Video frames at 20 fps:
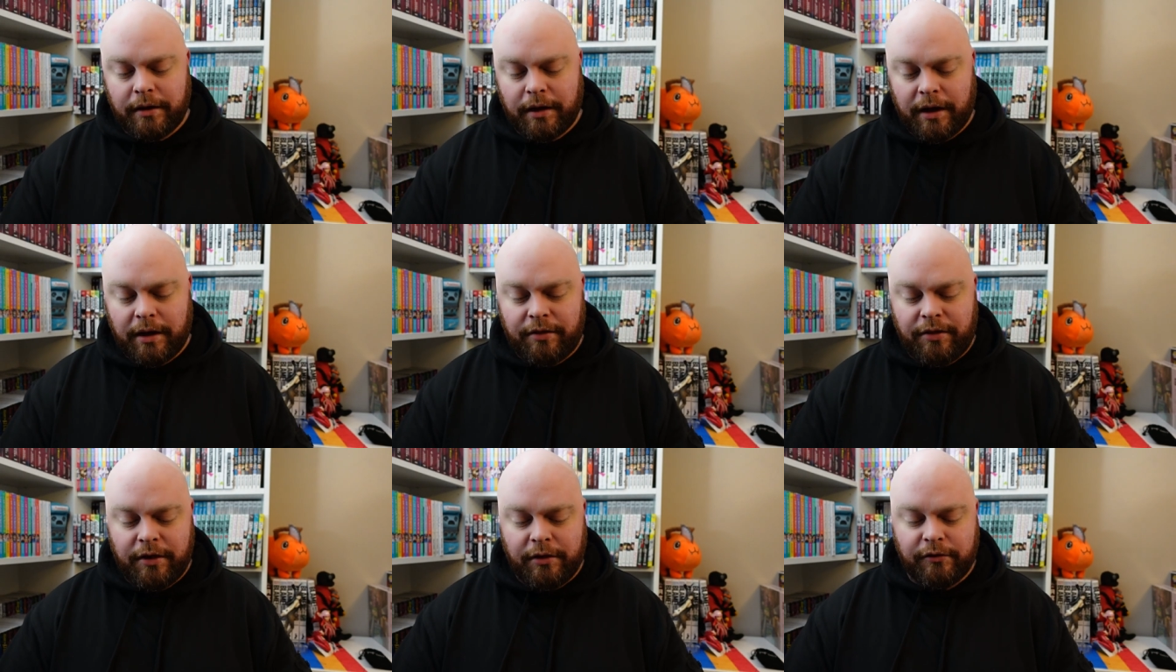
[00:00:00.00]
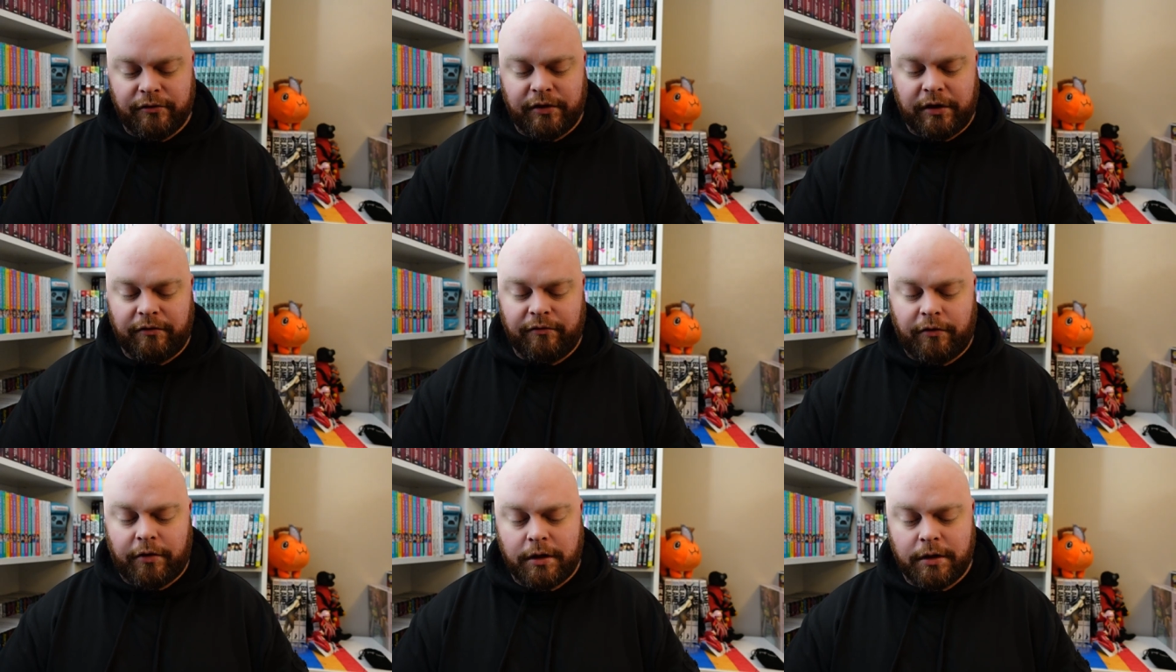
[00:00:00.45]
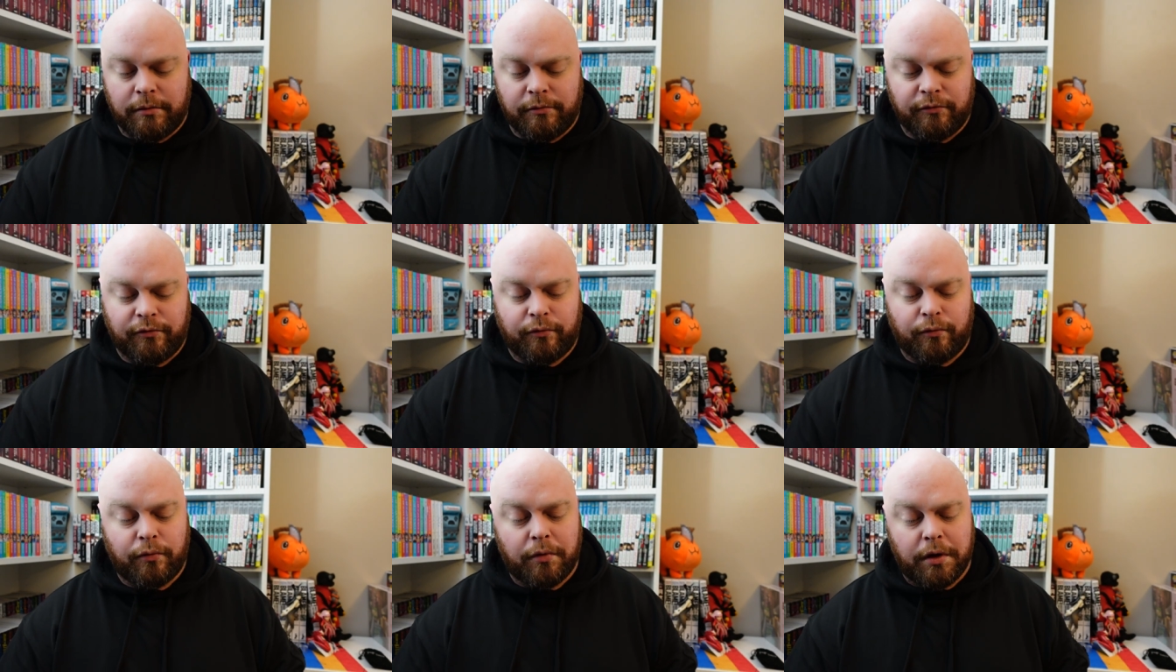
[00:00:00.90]
I think it was like
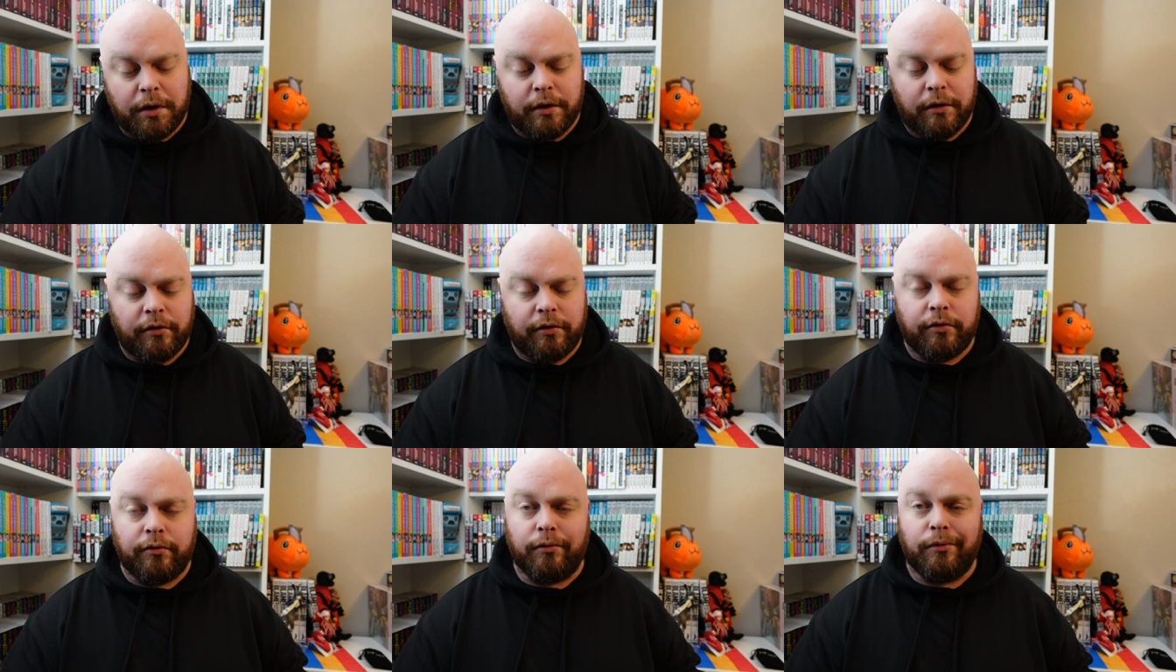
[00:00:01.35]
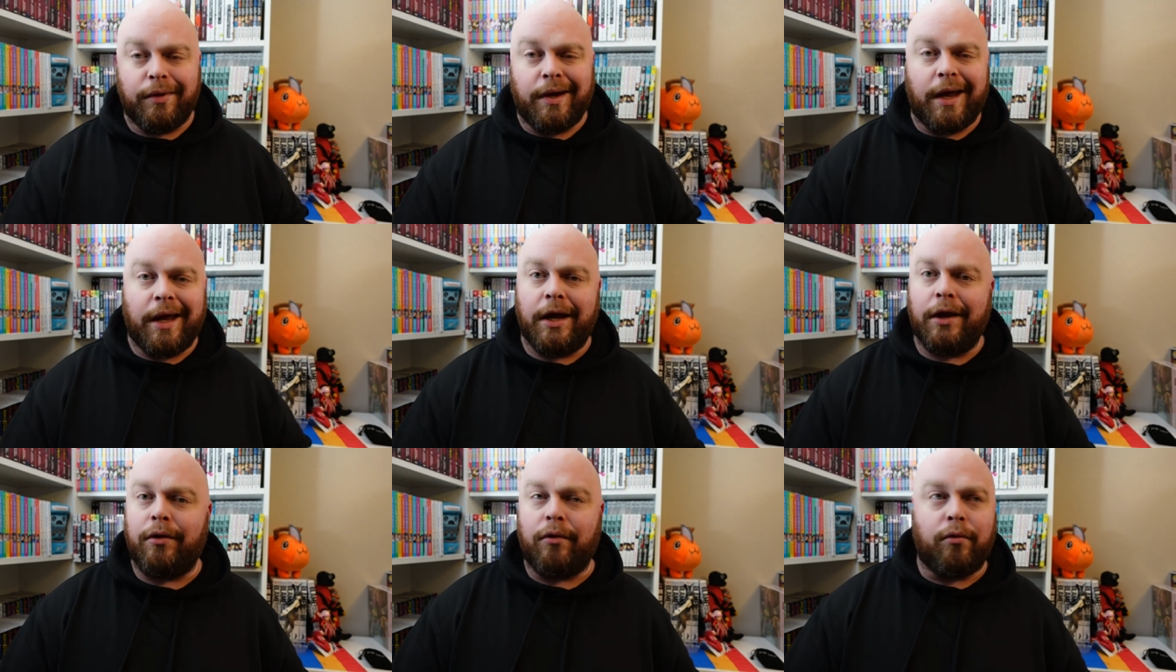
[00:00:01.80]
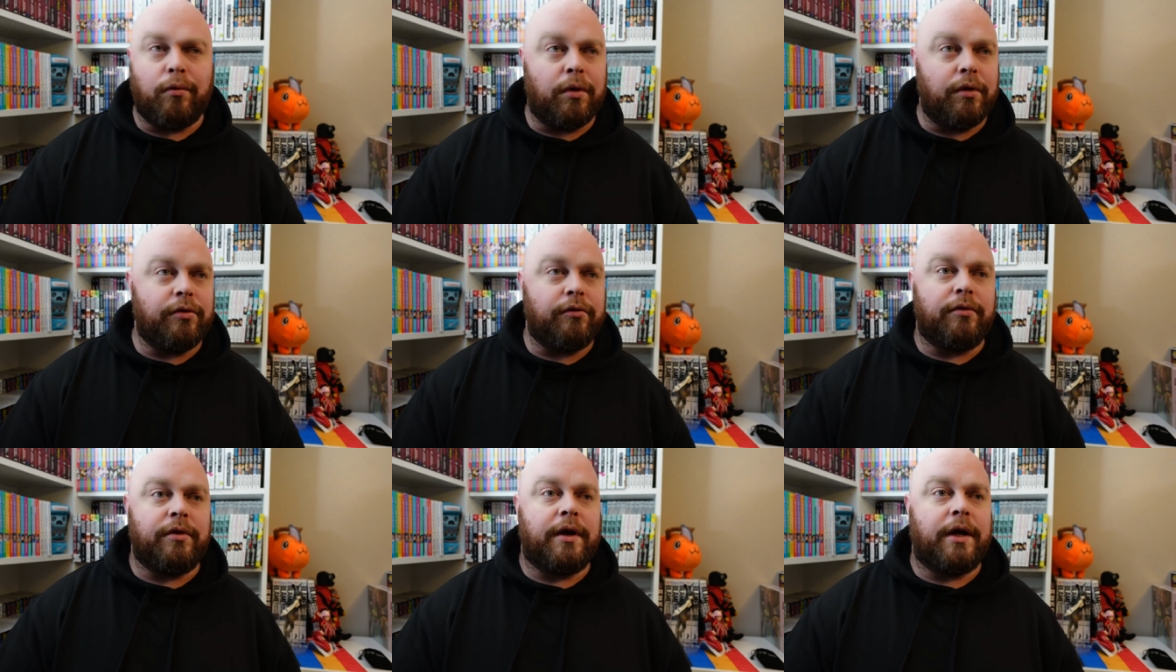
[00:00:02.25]
volumes 1 through 8 or 1
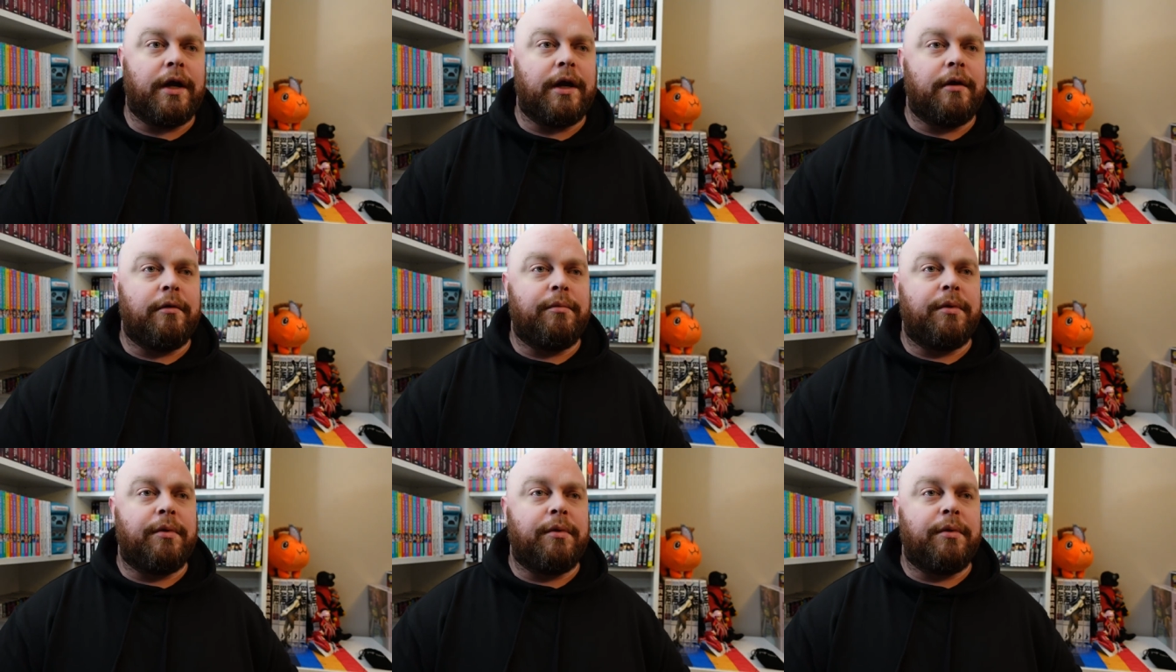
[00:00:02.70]
through 9,